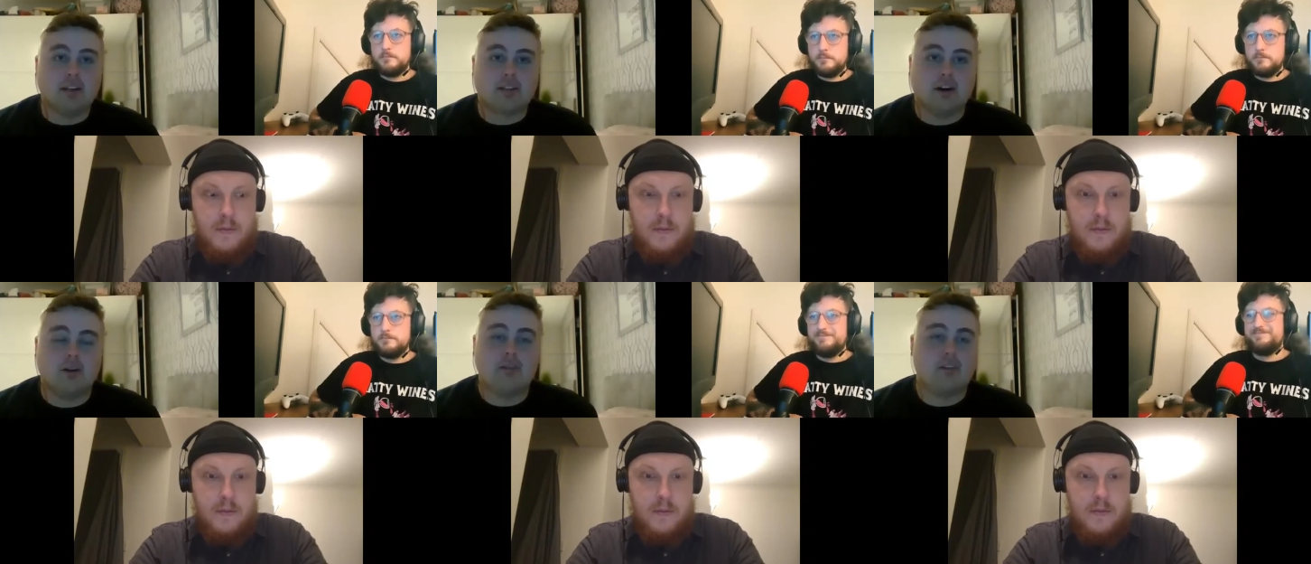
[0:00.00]

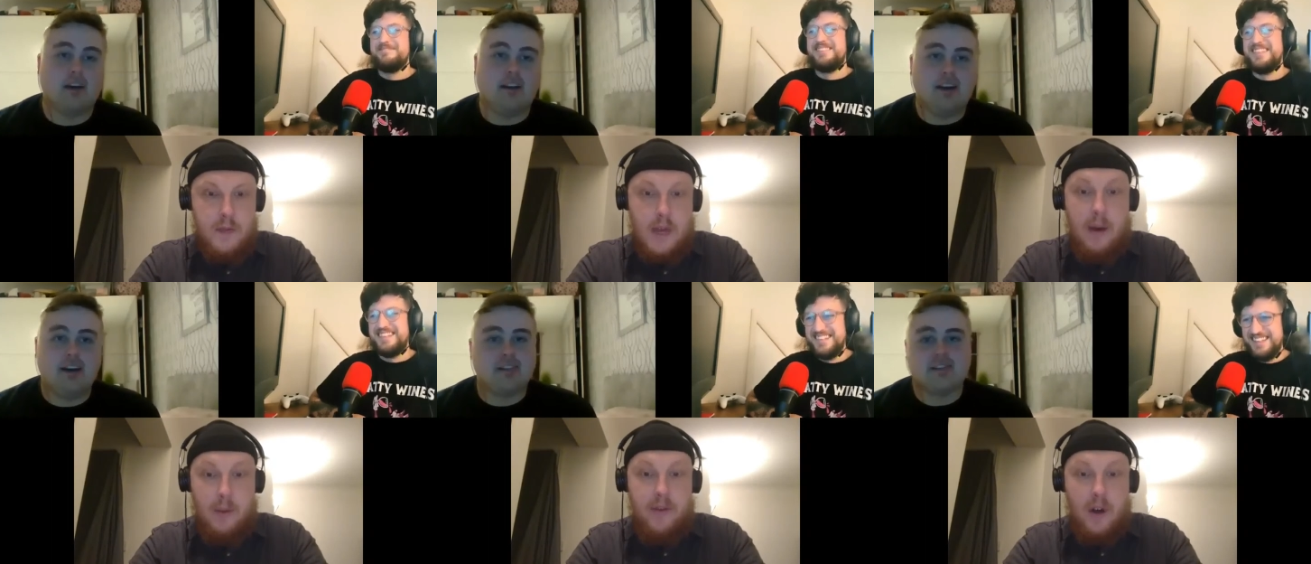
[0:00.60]
Speaker 1: So, yeah,
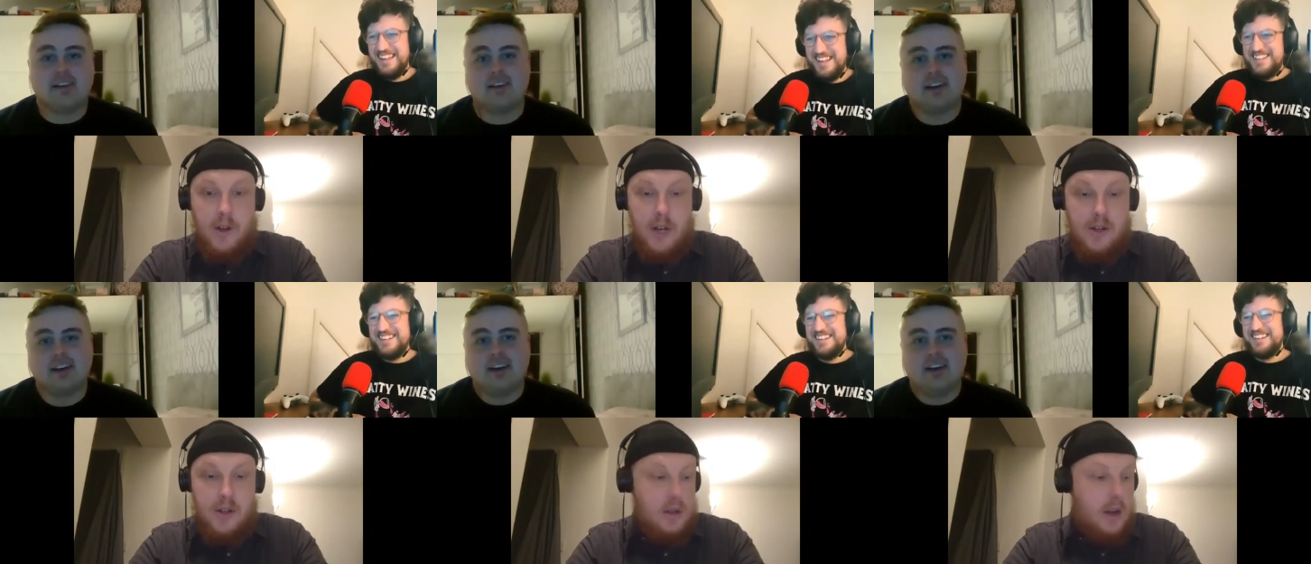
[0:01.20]
Speaker 2: yeah we've got
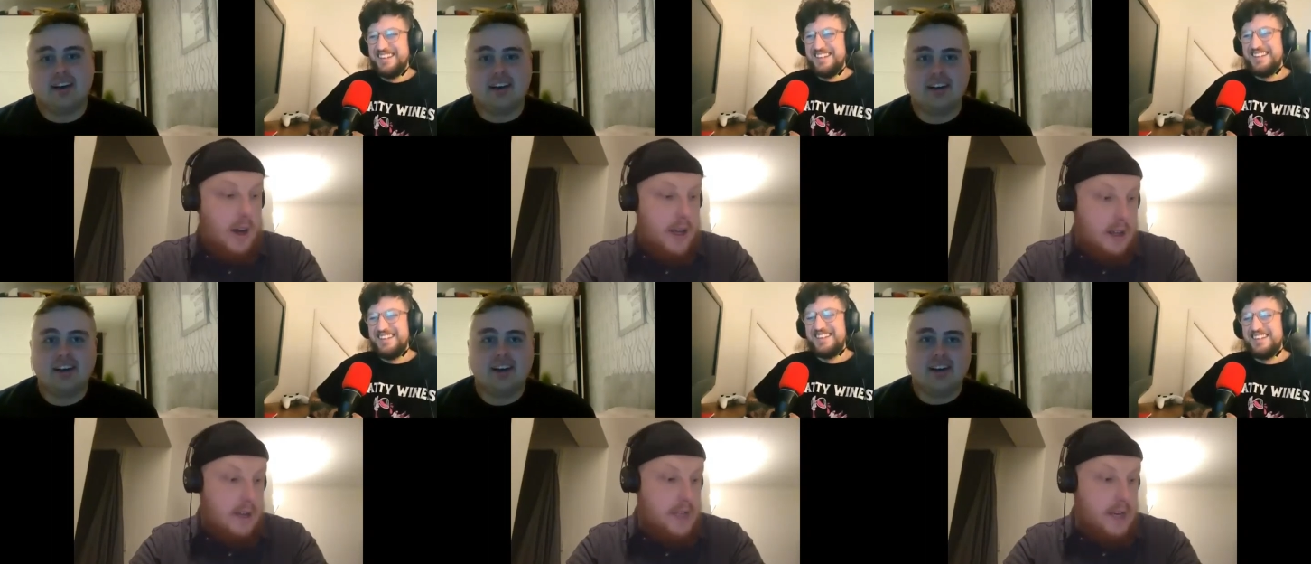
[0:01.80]
Cheshire tonight.
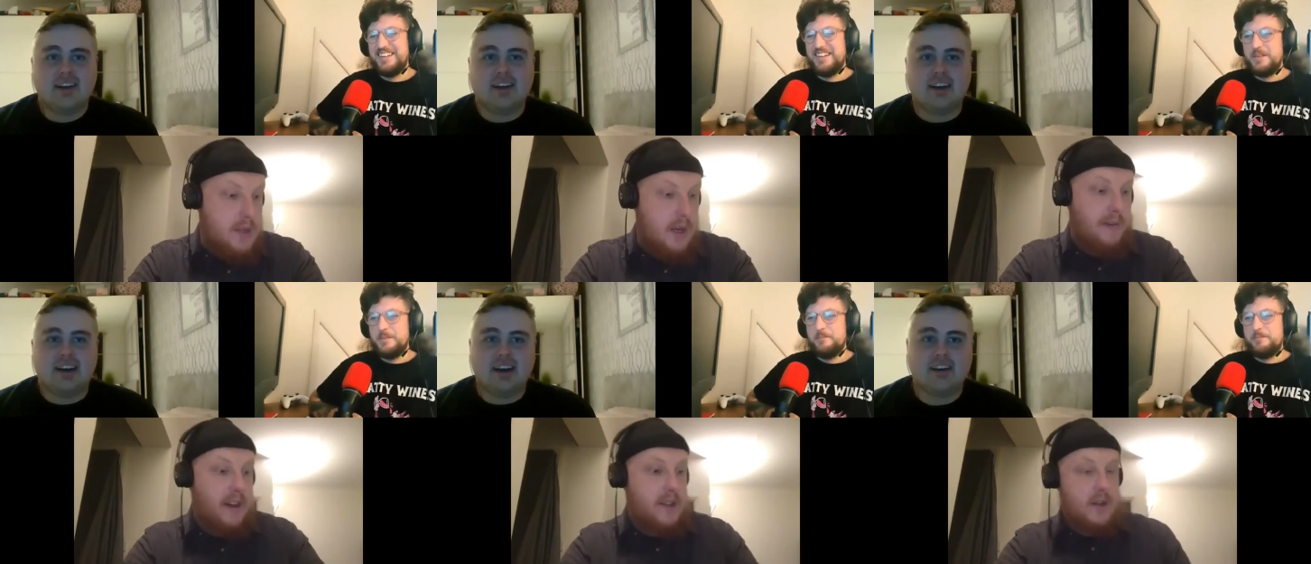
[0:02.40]
They've tipped off.
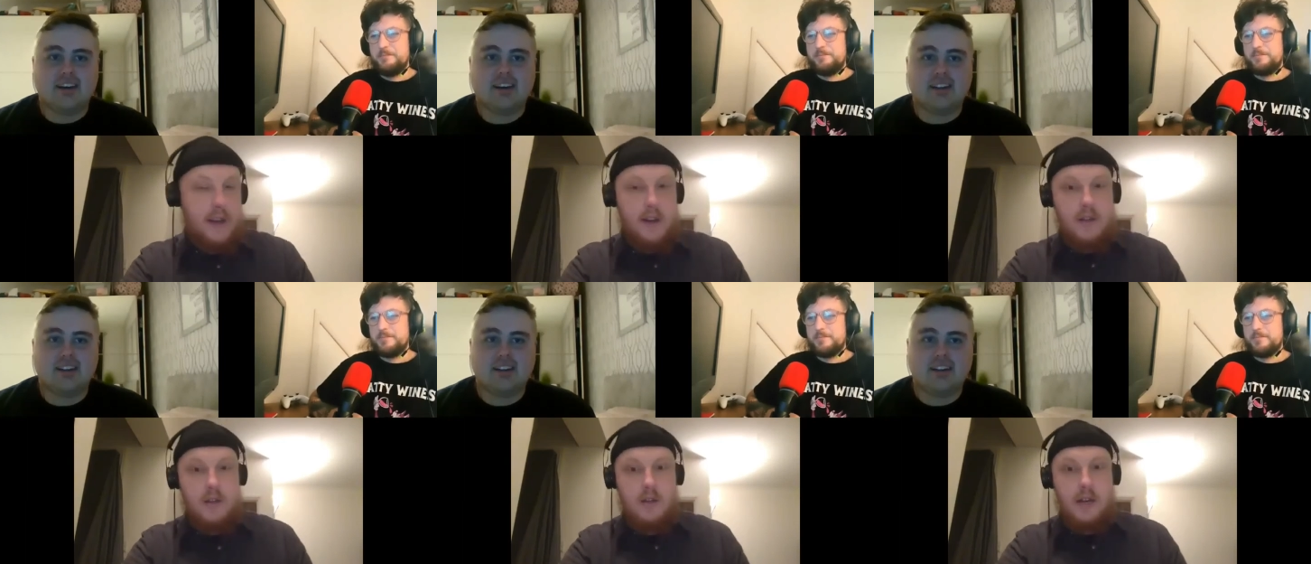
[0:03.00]
Yeah. Actually, I
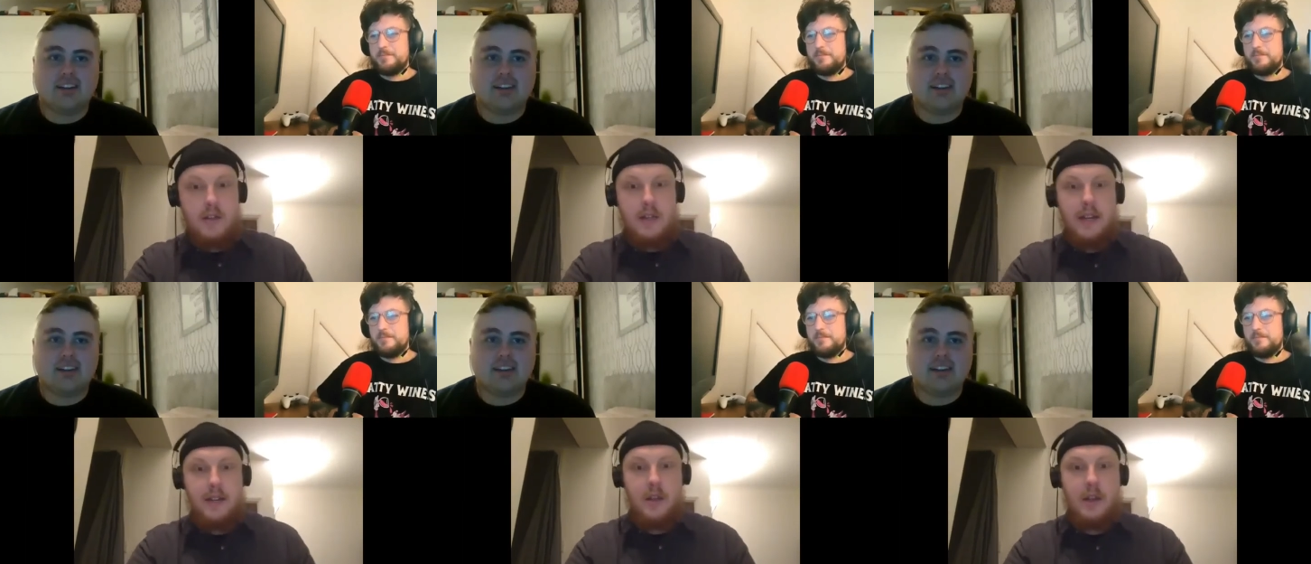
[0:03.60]
need to check the
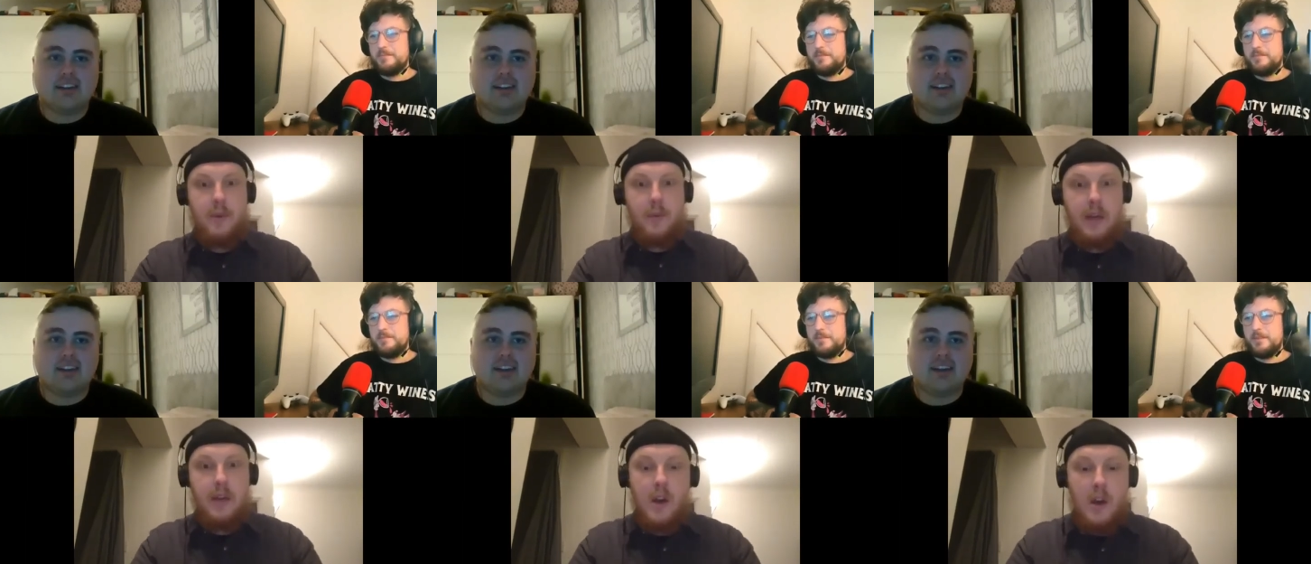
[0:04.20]
stats on that. But
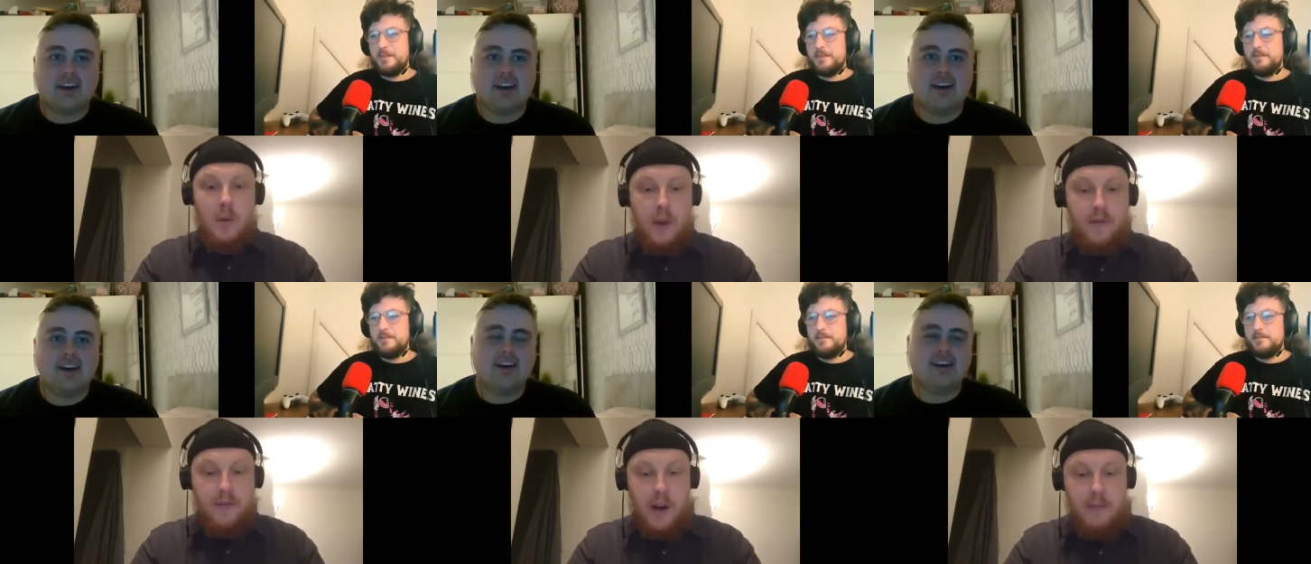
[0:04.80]
we yeah.
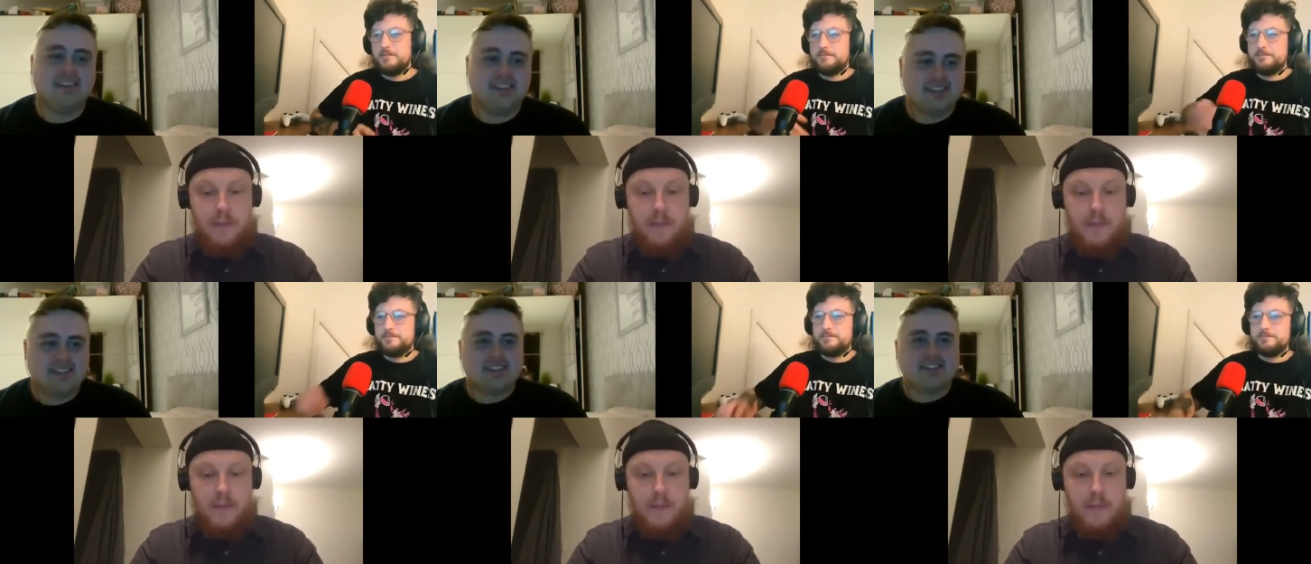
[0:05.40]
we've
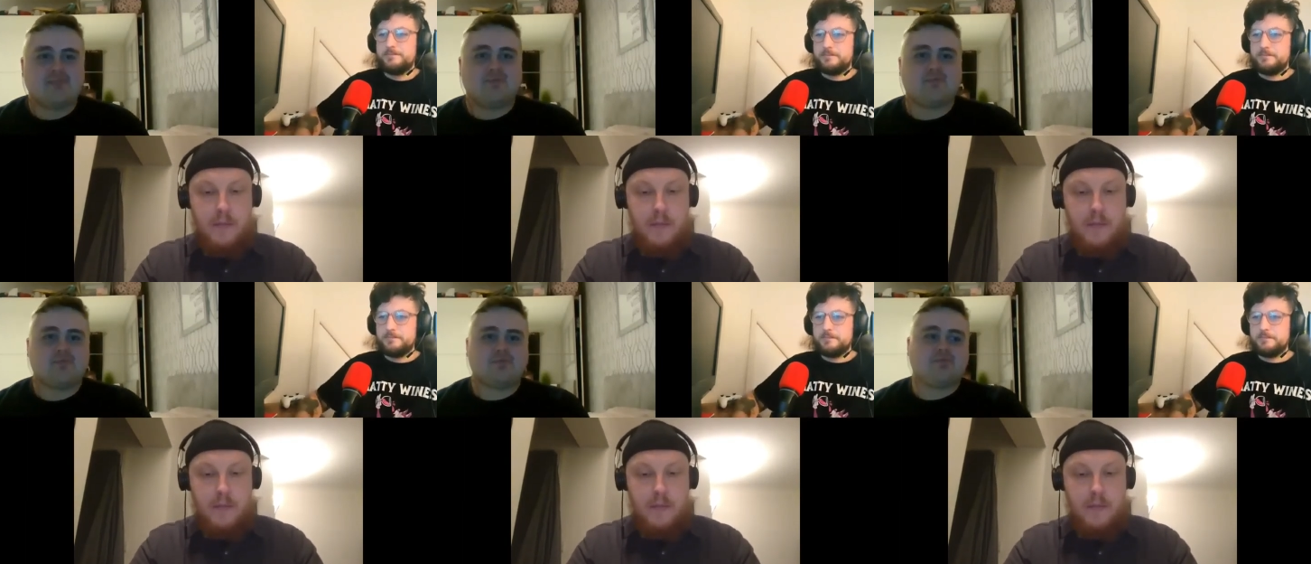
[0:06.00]
um,
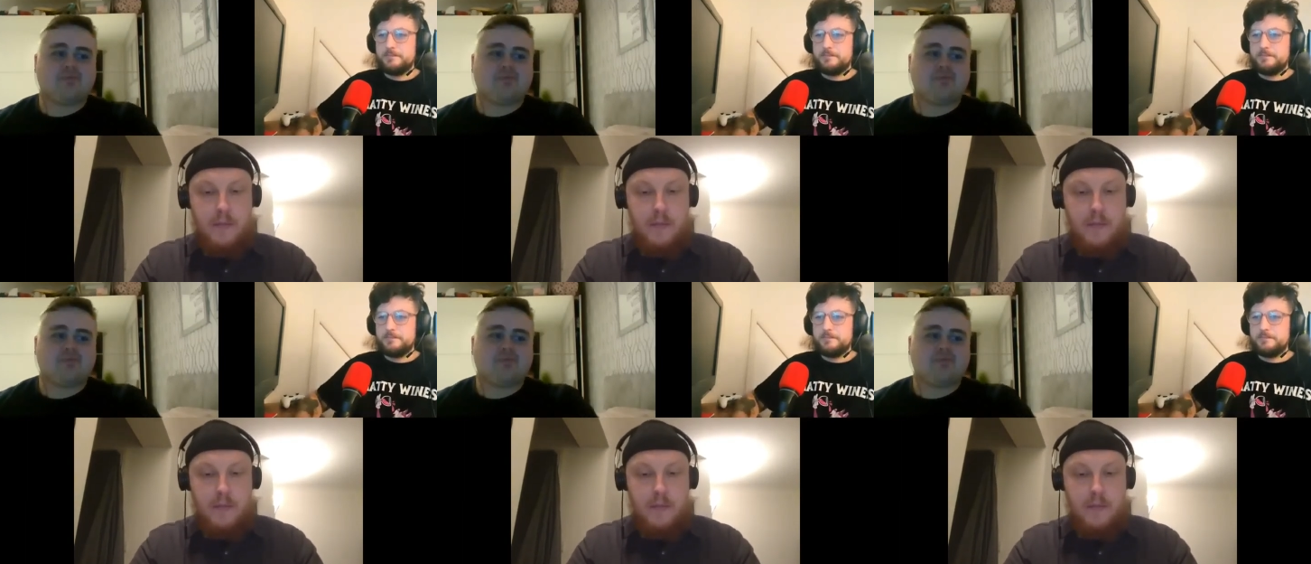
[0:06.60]
we've uh,